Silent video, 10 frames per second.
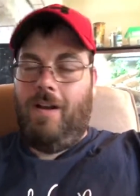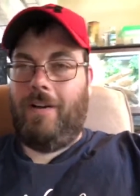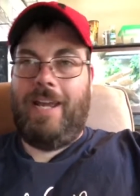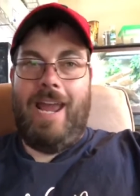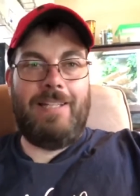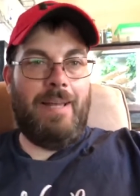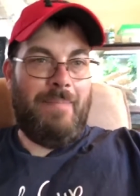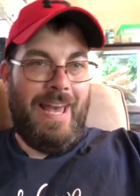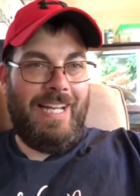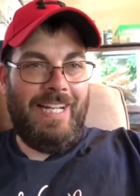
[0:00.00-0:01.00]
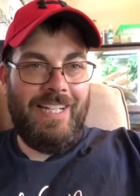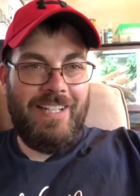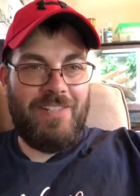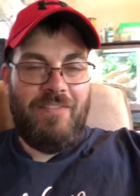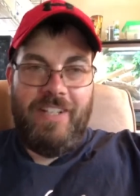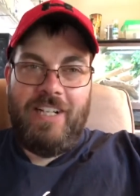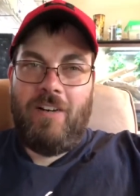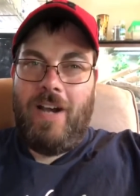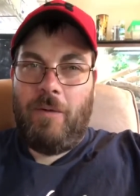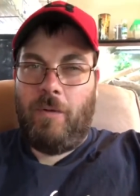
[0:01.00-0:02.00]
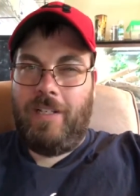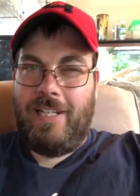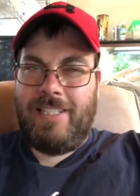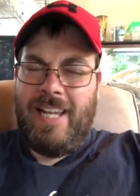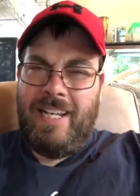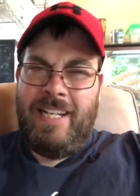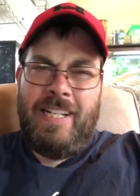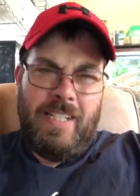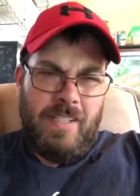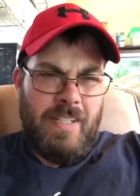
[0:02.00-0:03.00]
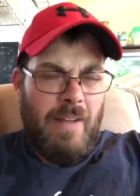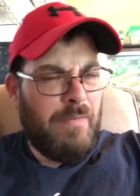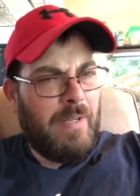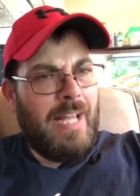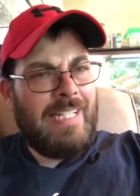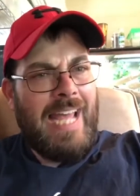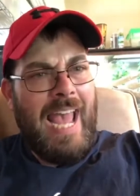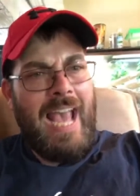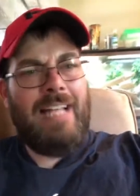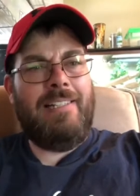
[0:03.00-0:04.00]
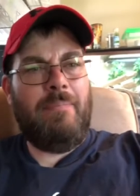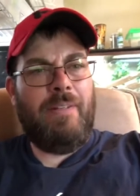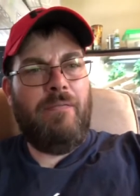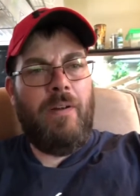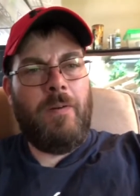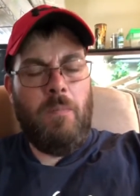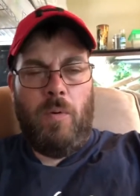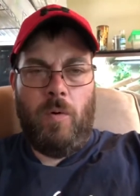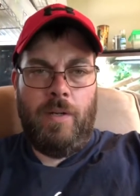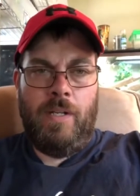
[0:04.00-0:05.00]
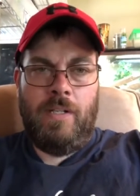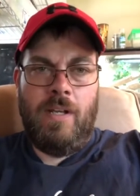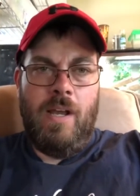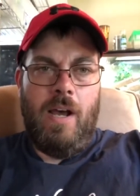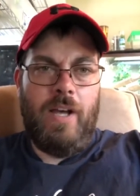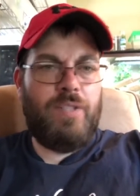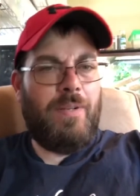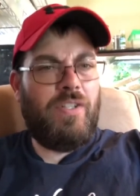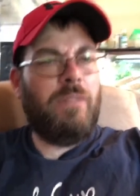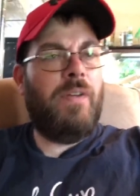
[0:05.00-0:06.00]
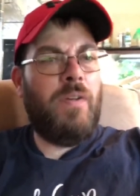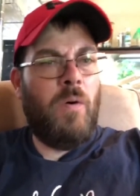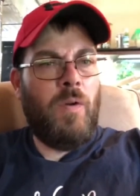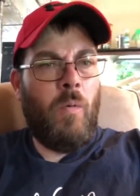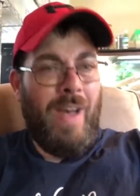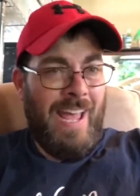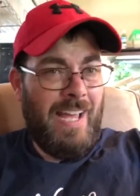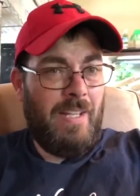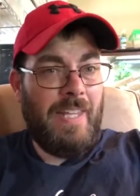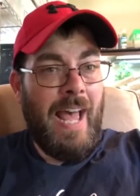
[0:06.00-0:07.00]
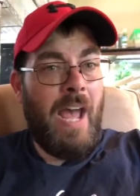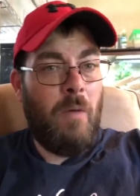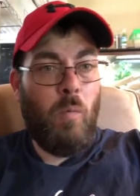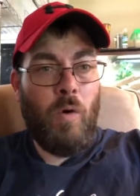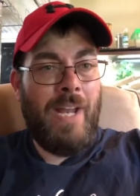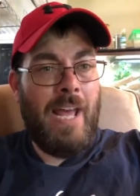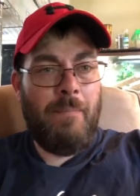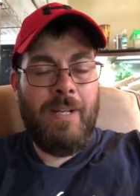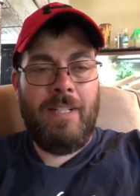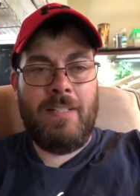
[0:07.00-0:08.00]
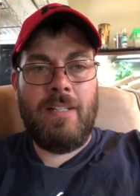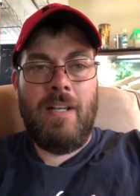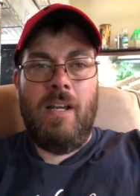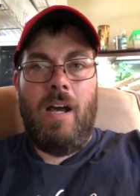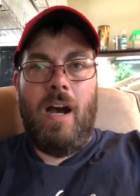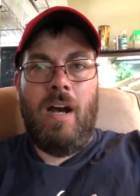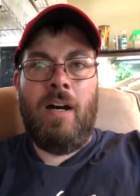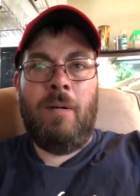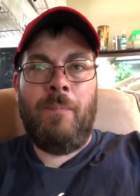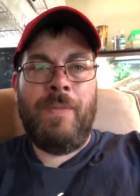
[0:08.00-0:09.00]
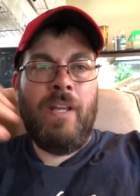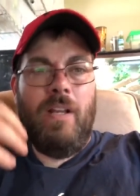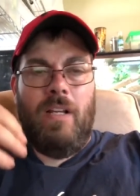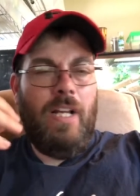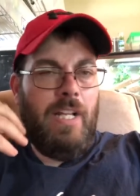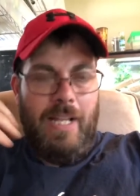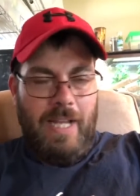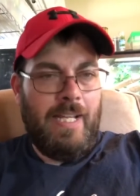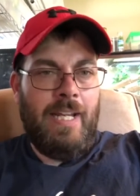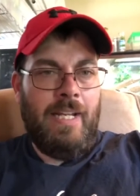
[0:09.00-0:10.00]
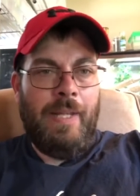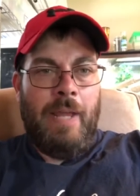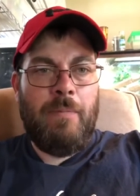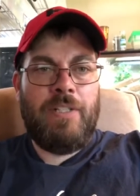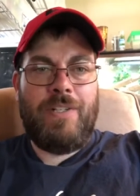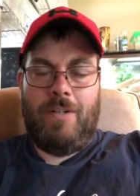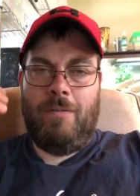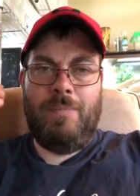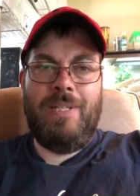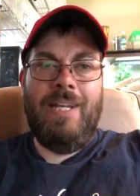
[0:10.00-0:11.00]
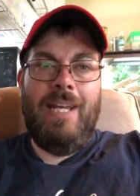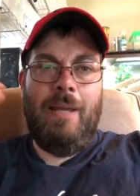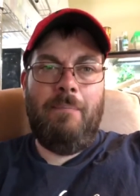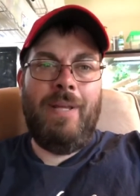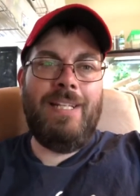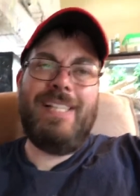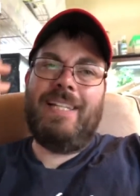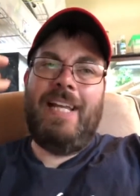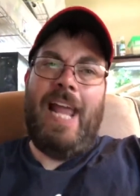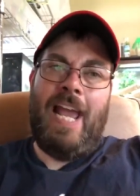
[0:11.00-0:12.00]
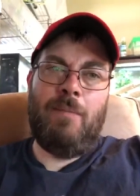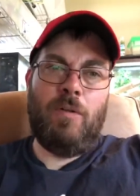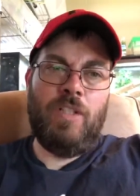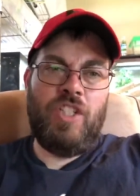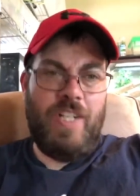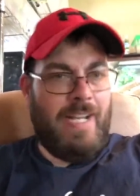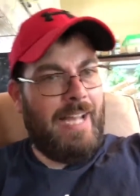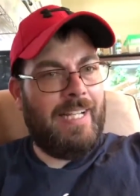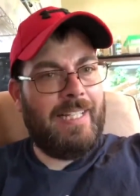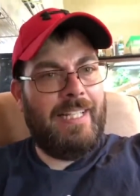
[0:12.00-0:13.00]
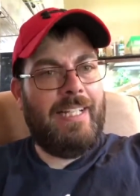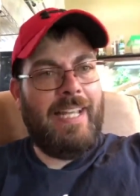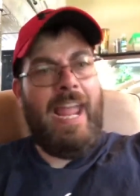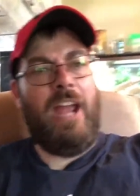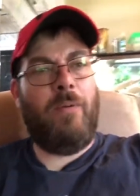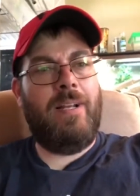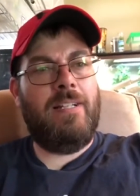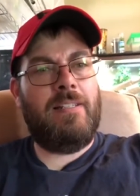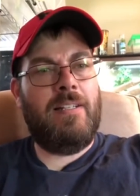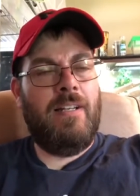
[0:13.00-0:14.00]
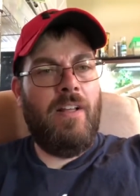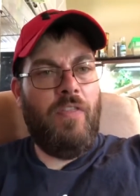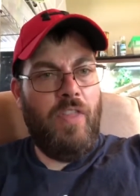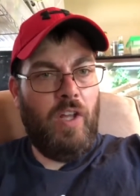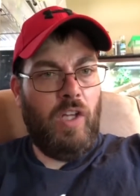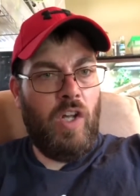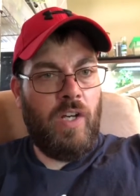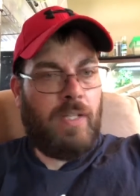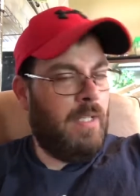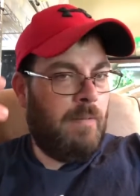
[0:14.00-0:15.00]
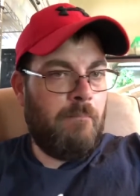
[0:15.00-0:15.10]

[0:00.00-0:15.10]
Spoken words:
okay, as I'm editing this video, I realized I forgot to add something very important, especially if you don't know what the word het means. Again, in layman's terms, it means that the animal genetically carries the look